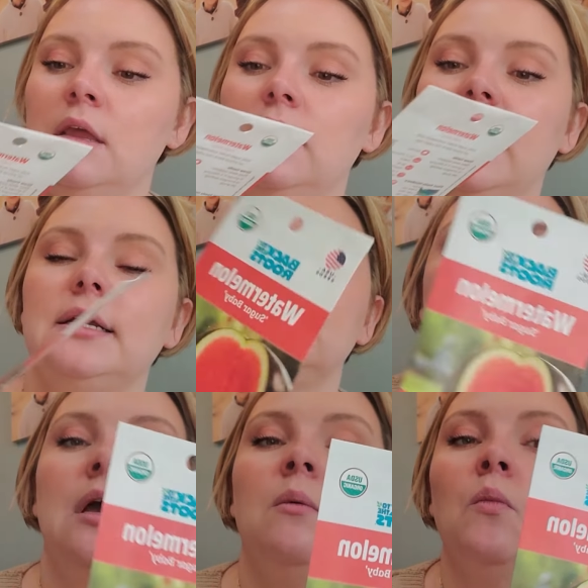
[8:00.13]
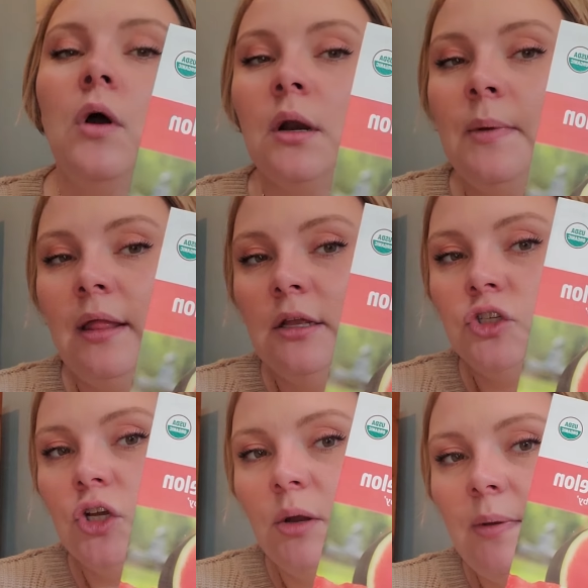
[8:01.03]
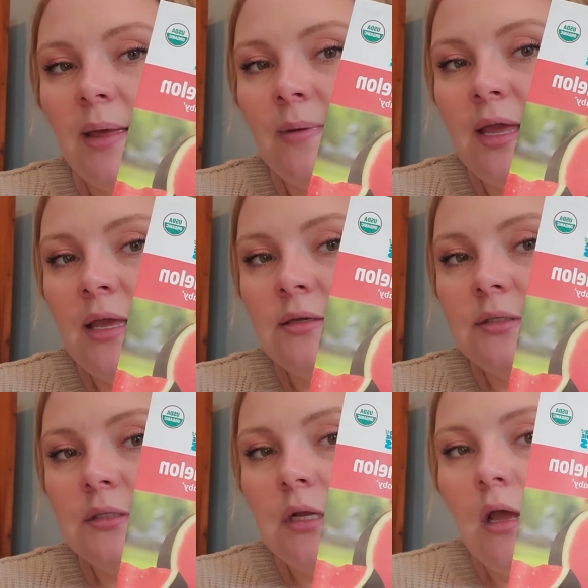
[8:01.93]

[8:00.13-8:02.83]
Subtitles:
Next, some watermelon sugar babies,